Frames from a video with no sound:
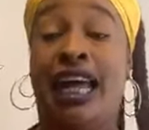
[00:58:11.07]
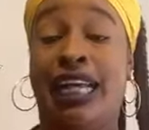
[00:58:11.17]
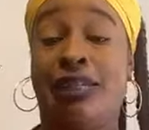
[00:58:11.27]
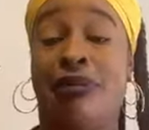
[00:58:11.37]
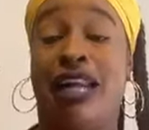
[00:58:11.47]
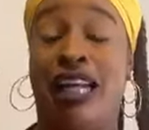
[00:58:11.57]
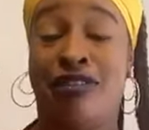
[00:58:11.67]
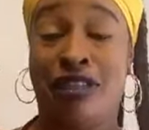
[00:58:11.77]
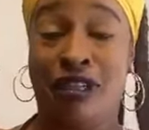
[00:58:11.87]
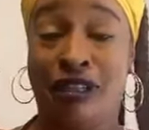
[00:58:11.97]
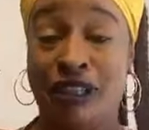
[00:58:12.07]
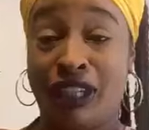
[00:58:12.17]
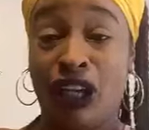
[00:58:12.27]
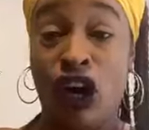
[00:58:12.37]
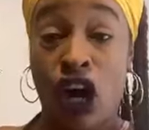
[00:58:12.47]
I got something else for you.
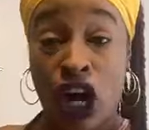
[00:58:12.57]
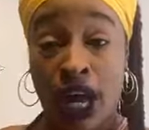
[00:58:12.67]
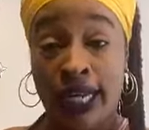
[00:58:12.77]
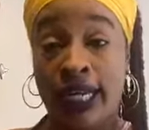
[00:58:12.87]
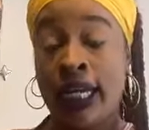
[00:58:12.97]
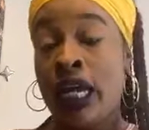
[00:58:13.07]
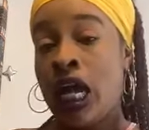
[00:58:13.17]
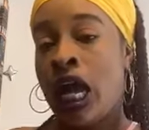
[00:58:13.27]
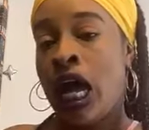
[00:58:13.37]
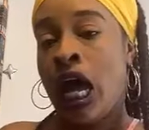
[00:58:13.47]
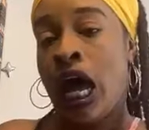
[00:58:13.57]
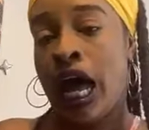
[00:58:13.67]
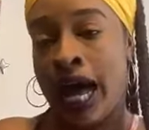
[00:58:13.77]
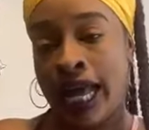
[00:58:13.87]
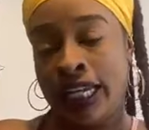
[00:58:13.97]
Hold on.
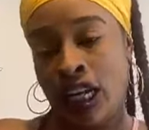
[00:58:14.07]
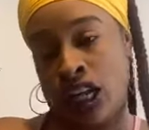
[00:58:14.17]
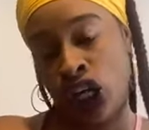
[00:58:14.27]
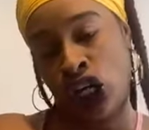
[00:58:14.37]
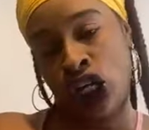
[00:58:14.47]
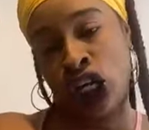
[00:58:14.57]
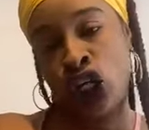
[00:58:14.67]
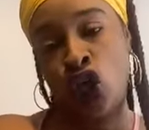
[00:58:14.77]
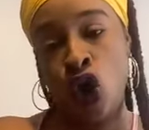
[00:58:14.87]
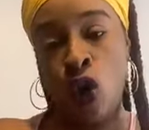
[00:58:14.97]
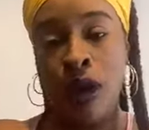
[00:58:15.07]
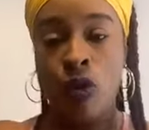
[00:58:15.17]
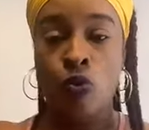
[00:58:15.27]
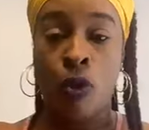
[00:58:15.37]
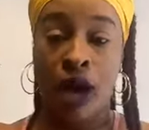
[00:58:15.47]
And the
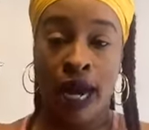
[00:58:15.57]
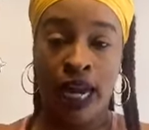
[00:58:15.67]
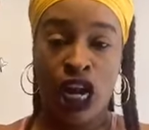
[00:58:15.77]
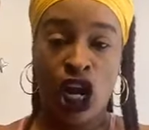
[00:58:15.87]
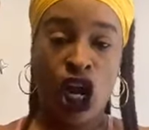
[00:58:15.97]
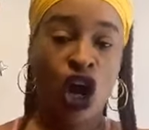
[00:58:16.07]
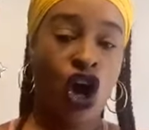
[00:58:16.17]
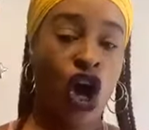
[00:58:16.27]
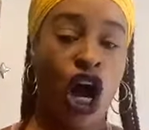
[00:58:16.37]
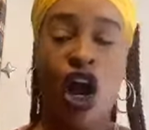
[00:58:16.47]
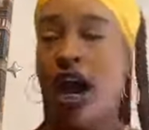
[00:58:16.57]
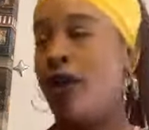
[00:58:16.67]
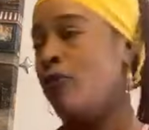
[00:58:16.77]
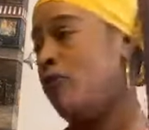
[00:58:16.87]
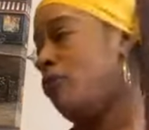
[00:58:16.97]
Cuban woman, hold
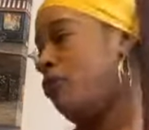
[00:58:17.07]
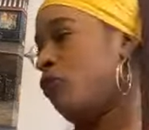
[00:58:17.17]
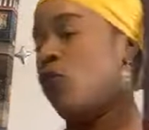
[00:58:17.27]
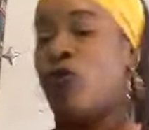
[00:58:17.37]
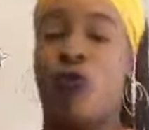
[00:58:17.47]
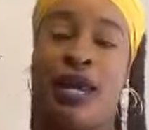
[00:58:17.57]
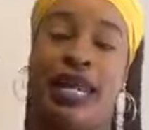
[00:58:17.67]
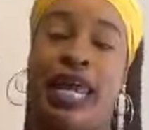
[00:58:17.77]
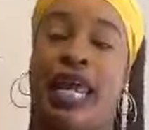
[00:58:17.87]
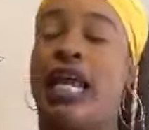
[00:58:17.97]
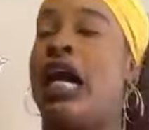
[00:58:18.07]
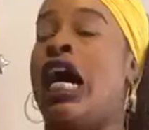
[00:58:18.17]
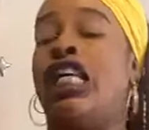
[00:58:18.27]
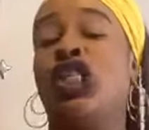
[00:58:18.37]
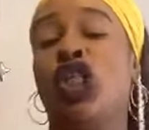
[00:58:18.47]
on. Wendy,
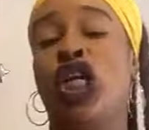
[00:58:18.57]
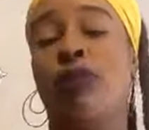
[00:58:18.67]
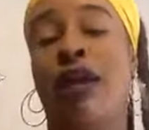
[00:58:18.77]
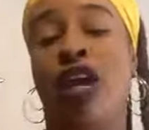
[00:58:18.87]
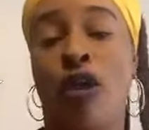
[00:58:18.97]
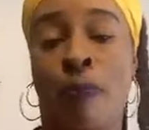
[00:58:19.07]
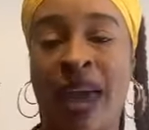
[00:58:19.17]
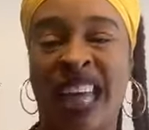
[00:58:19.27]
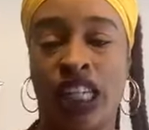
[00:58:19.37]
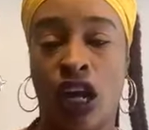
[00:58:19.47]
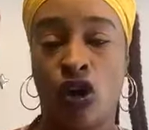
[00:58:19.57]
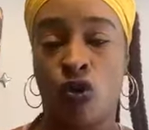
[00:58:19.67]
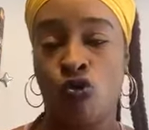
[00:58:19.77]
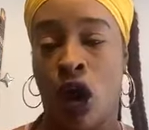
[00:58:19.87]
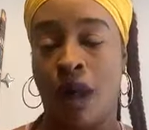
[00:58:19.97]
uh, excuse me,
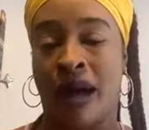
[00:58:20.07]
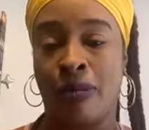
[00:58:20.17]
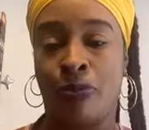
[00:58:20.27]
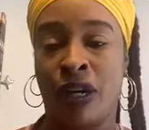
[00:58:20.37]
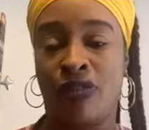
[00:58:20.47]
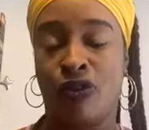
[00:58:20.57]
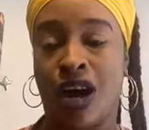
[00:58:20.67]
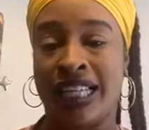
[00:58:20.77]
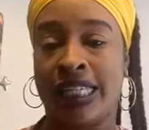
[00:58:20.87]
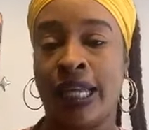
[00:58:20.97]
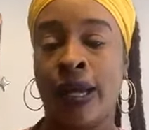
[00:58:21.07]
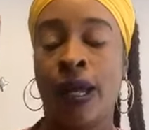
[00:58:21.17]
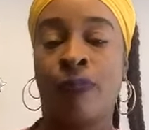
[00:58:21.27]
Pageant, Royal Bahamas Police Force,